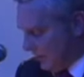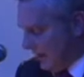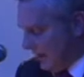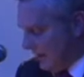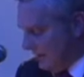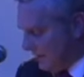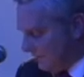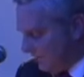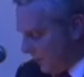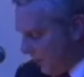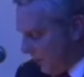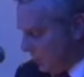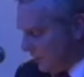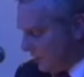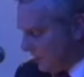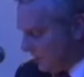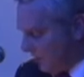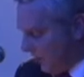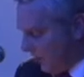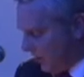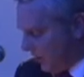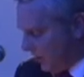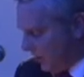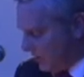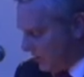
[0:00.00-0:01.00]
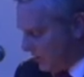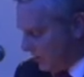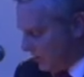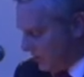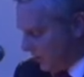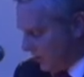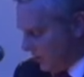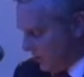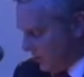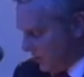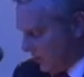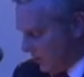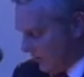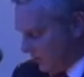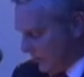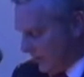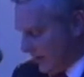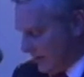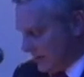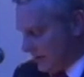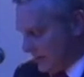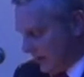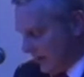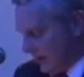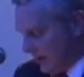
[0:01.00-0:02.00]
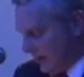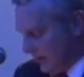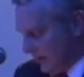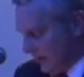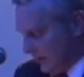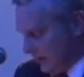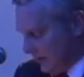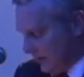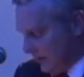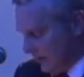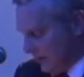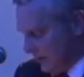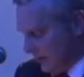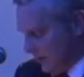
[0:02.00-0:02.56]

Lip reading: in both parts of this island,